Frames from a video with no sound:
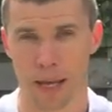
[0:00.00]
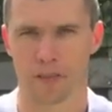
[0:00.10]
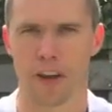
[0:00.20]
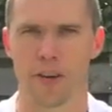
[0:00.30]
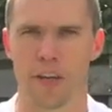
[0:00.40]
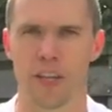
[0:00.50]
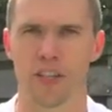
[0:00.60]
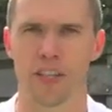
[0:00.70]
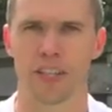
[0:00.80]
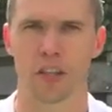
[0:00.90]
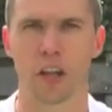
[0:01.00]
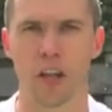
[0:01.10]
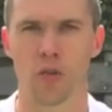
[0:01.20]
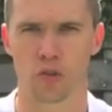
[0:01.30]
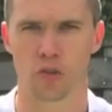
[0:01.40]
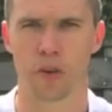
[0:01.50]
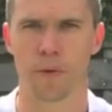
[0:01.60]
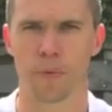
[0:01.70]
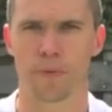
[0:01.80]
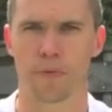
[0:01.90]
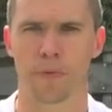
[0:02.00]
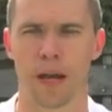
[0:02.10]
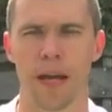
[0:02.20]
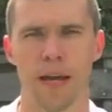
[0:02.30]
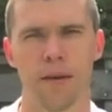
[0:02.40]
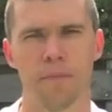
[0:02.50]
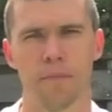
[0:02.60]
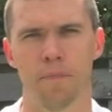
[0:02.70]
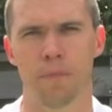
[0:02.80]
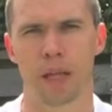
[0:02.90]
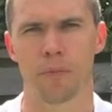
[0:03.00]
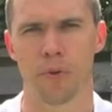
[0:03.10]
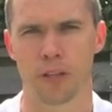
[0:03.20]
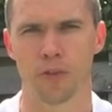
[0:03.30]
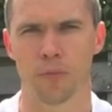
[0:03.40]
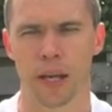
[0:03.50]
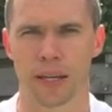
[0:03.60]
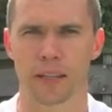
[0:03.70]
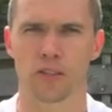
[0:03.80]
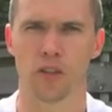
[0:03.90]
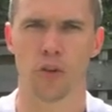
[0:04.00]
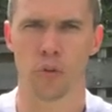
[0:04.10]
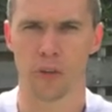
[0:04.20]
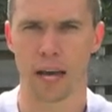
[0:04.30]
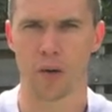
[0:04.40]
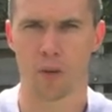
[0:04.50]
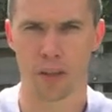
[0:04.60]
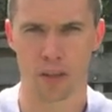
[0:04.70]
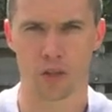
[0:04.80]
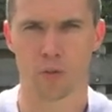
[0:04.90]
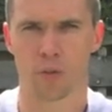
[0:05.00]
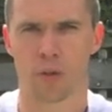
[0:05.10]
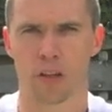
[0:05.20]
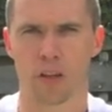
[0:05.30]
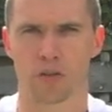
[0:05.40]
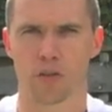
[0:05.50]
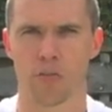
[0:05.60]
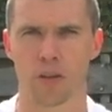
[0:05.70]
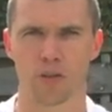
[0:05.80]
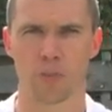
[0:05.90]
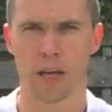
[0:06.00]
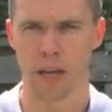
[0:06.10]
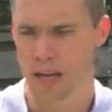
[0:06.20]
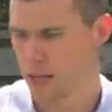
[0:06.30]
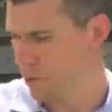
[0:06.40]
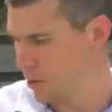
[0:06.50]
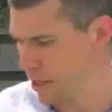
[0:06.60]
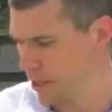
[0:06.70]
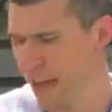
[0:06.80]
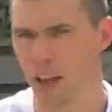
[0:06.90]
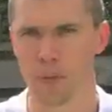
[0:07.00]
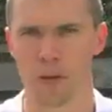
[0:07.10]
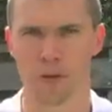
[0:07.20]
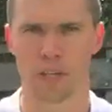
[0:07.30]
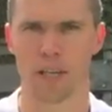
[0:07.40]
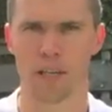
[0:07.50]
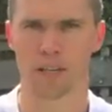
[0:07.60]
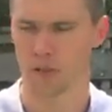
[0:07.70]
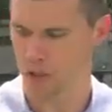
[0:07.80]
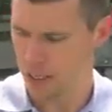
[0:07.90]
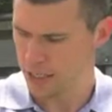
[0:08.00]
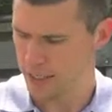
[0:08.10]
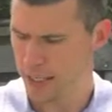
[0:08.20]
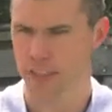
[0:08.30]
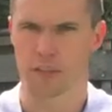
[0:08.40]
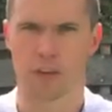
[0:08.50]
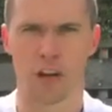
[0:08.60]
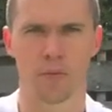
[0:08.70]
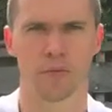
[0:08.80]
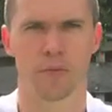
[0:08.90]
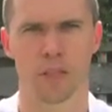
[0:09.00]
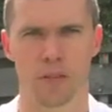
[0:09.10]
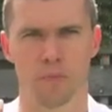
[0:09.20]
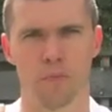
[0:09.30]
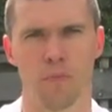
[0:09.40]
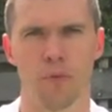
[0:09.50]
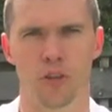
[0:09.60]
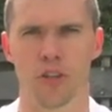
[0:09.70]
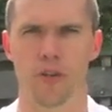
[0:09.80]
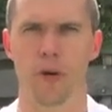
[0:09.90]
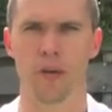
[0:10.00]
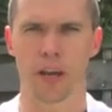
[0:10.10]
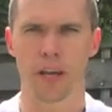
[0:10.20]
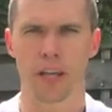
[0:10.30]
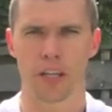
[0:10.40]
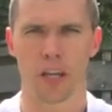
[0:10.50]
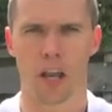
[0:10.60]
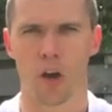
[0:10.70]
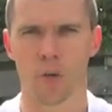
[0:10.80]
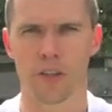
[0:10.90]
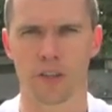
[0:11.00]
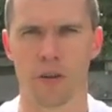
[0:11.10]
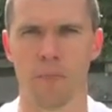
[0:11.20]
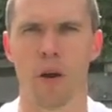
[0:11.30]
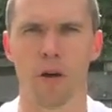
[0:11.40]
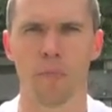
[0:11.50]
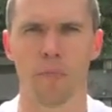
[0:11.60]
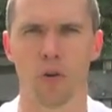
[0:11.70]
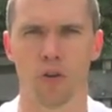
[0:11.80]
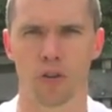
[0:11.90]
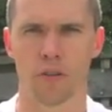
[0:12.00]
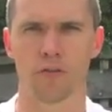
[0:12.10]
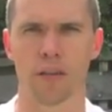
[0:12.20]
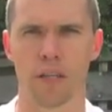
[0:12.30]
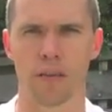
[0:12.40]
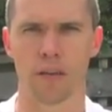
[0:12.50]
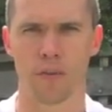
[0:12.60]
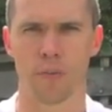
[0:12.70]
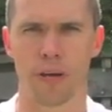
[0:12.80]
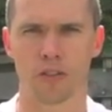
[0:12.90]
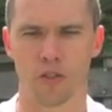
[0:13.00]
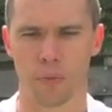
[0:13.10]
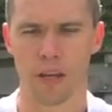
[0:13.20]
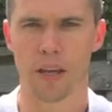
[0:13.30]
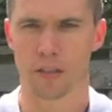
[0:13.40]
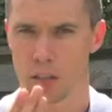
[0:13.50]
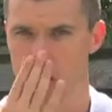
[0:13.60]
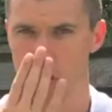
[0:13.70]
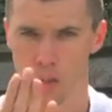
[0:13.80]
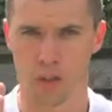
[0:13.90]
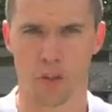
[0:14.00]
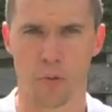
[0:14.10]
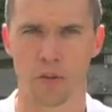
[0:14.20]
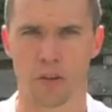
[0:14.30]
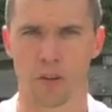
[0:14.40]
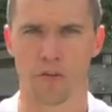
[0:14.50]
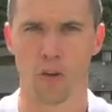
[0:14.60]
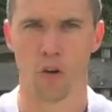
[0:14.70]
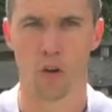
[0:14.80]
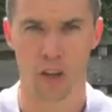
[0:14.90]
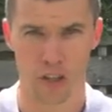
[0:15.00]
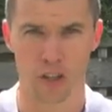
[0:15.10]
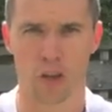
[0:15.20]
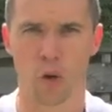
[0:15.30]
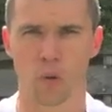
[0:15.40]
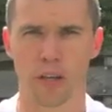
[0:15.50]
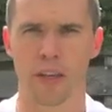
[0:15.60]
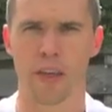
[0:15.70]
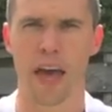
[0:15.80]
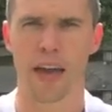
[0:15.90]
plank variation is the close grip press up plank. So with that one, as you would with a close grip press up, you're bringing the elbows in so the insides of your arm is brushing your body. You're lowering to the bottom portion of the press up, so your nose is almost on the floor and you're just holding it